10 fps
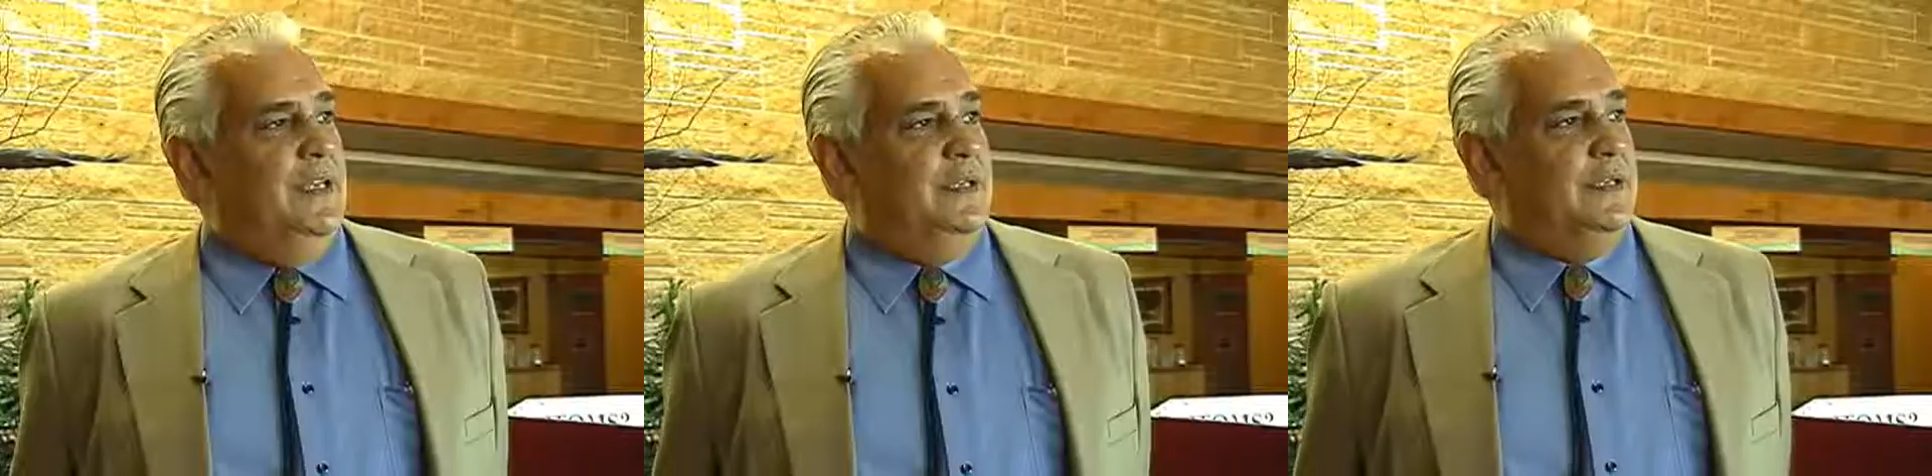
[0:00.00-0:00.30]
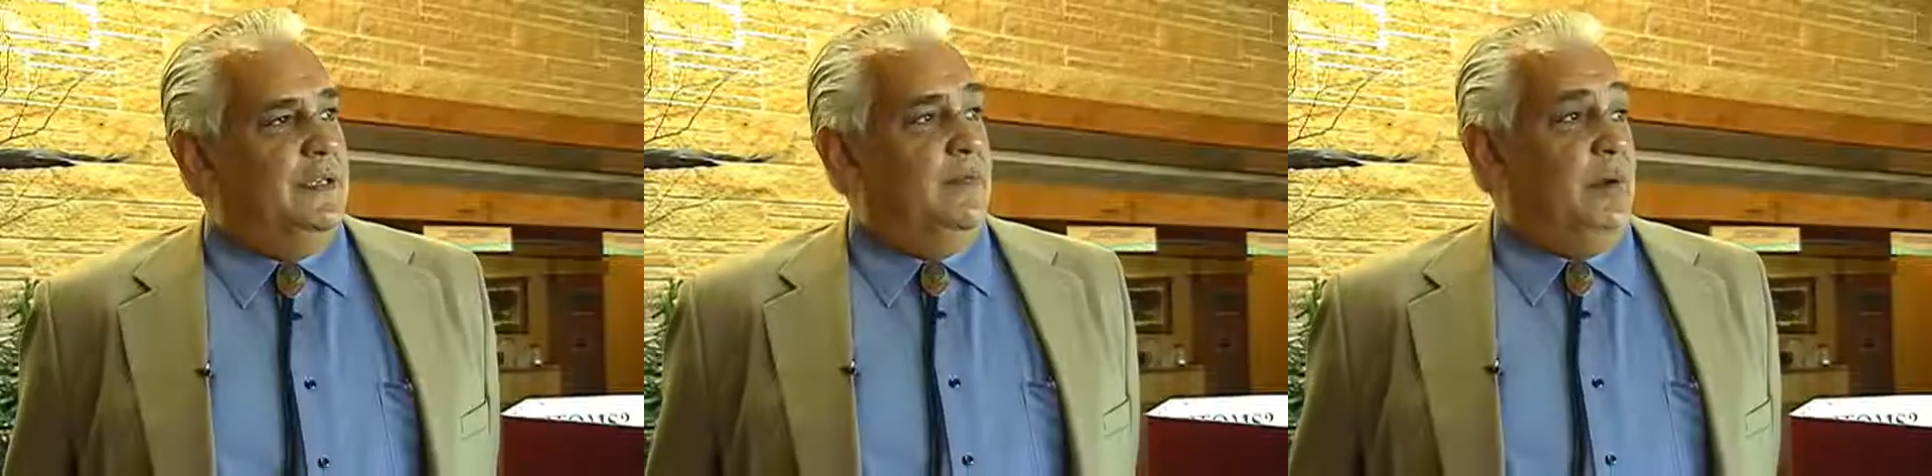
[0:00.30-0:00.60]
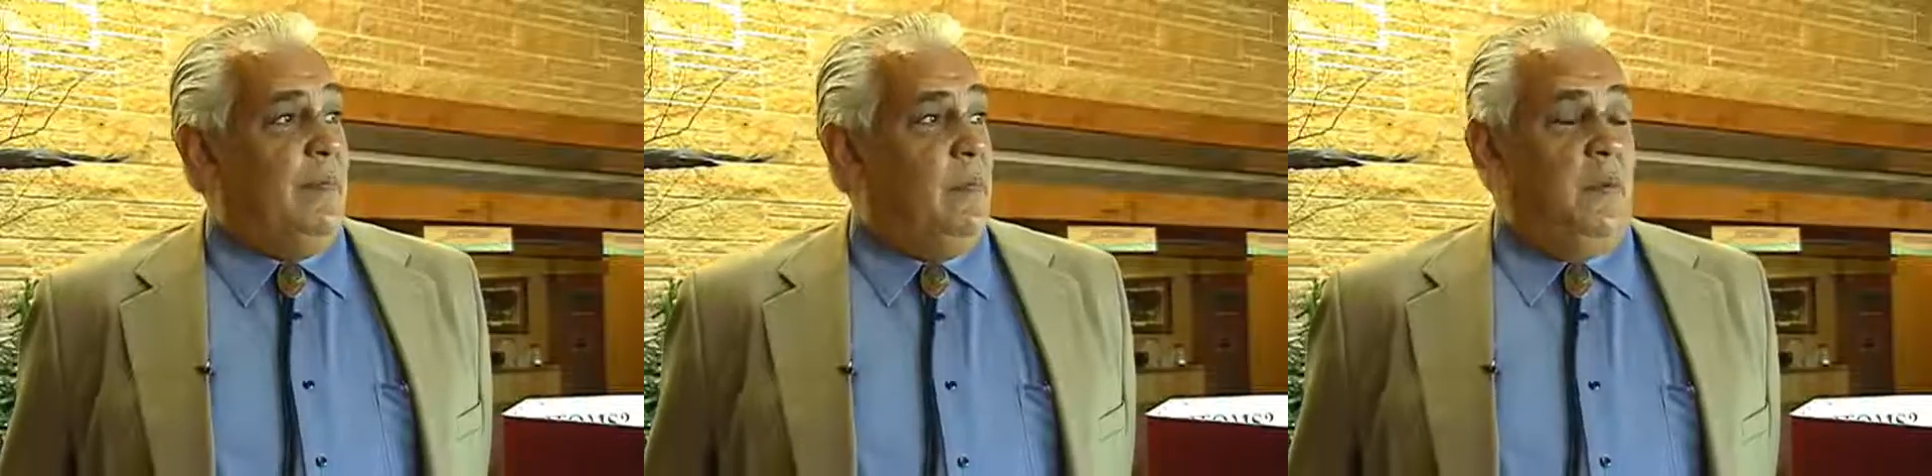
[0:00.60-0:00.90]
It's uh,
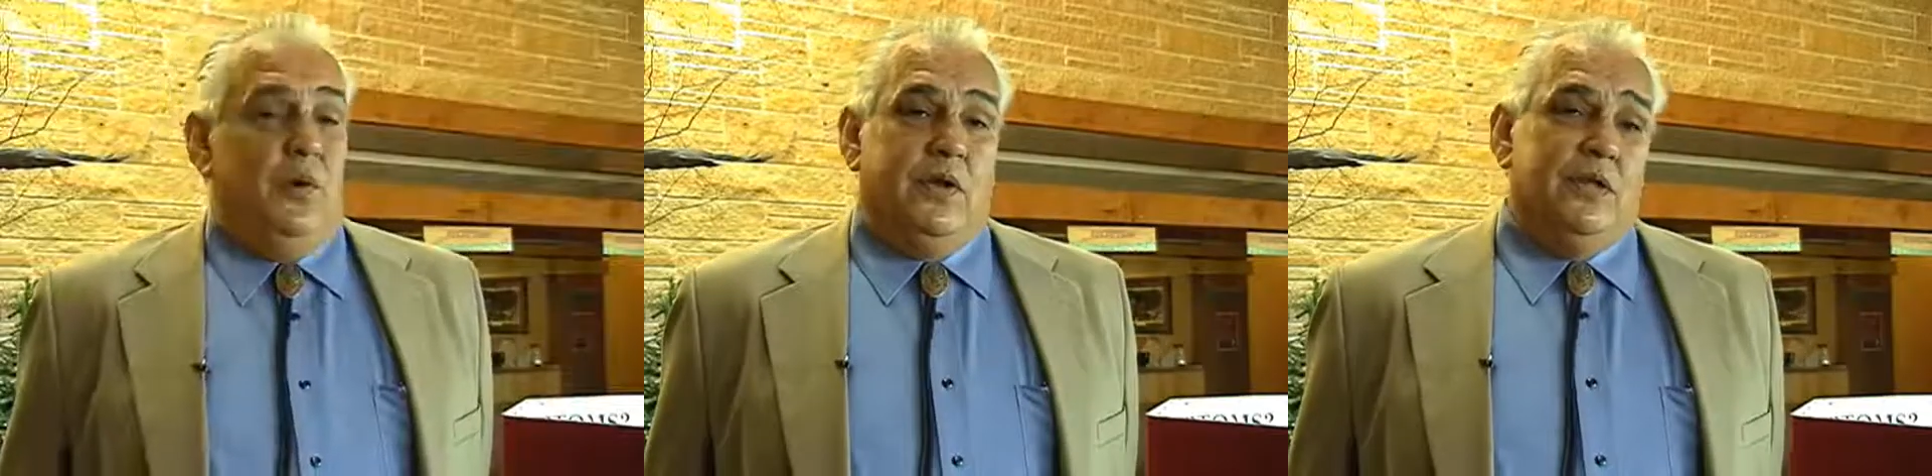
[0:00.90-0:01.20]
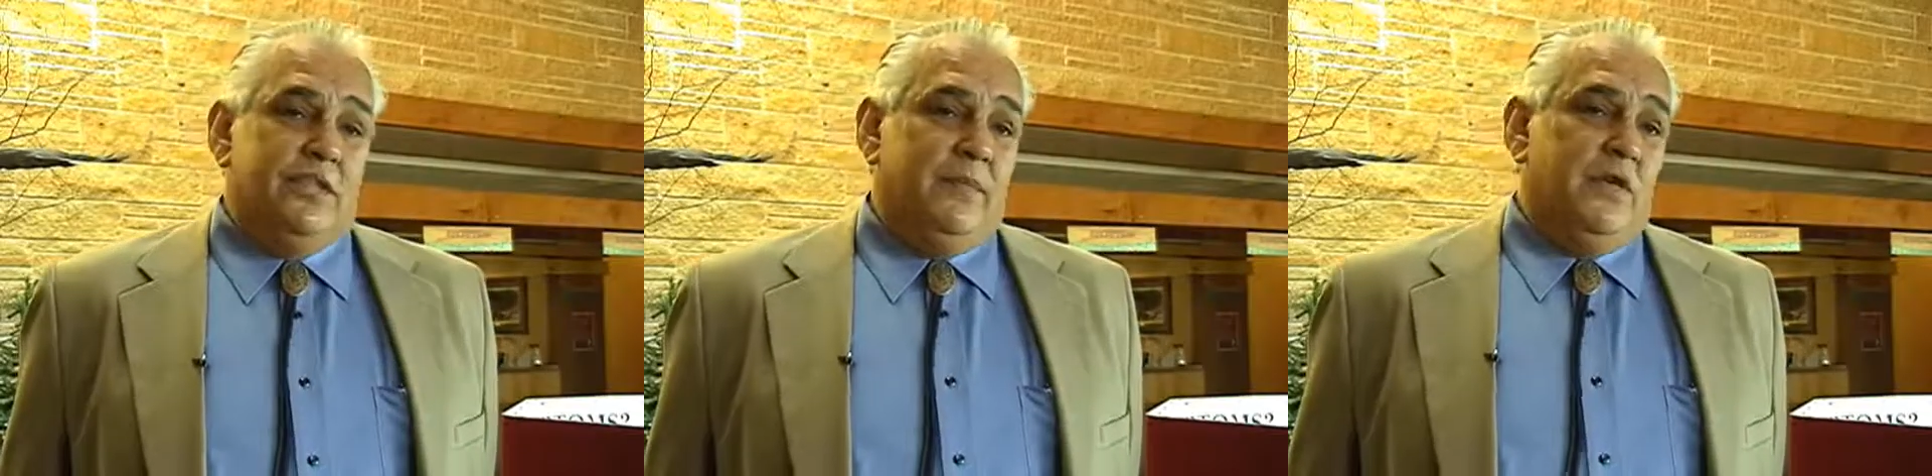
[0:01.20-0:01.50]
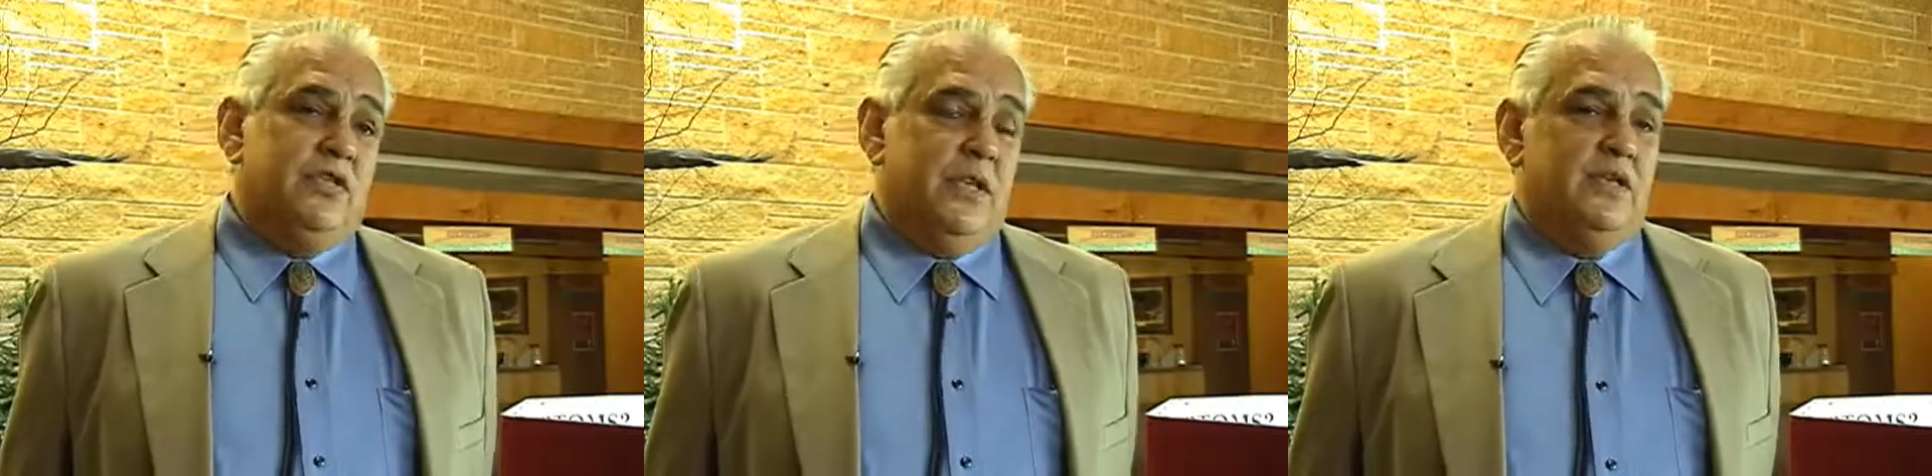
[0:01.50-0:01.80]
probably one of the
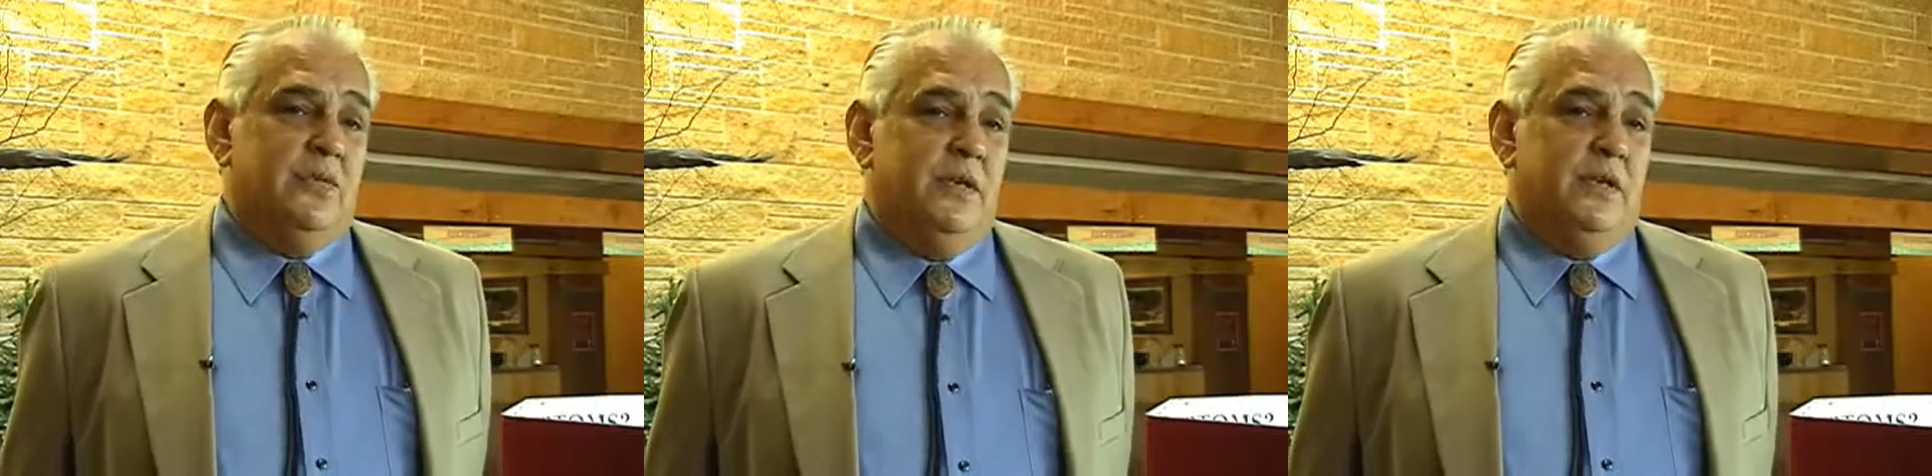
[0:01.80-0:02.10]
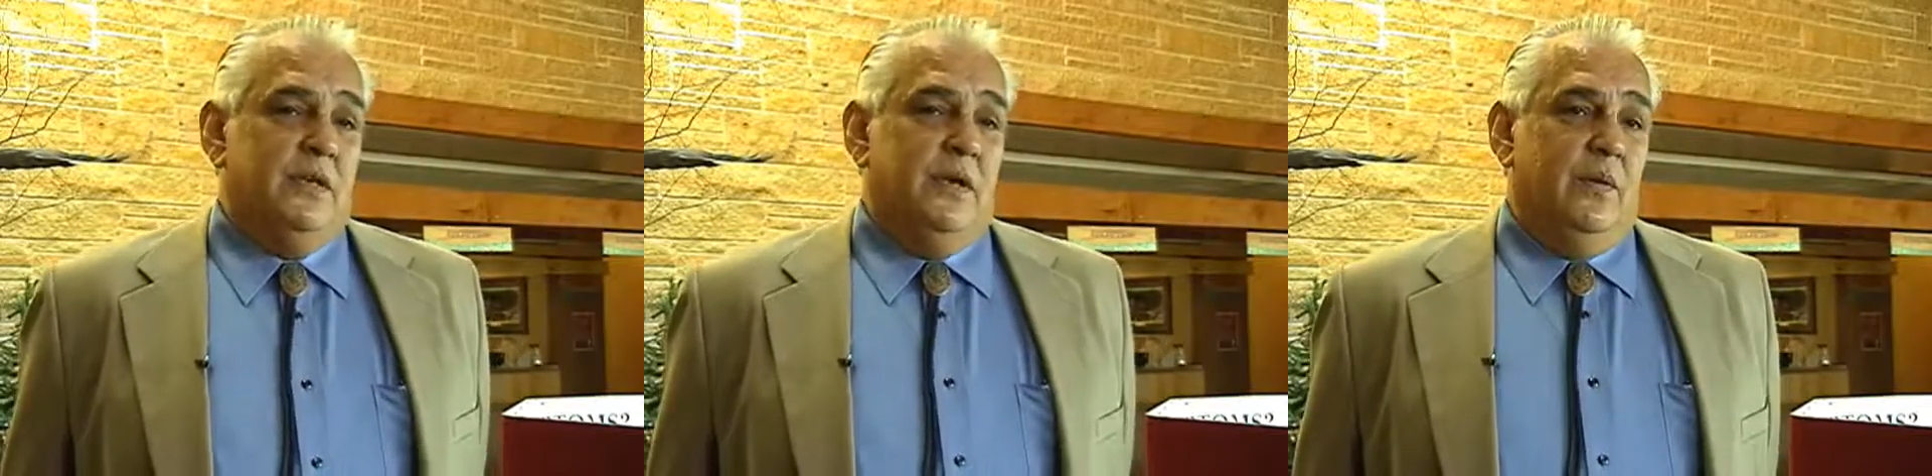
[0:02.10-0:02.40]
simplest things we can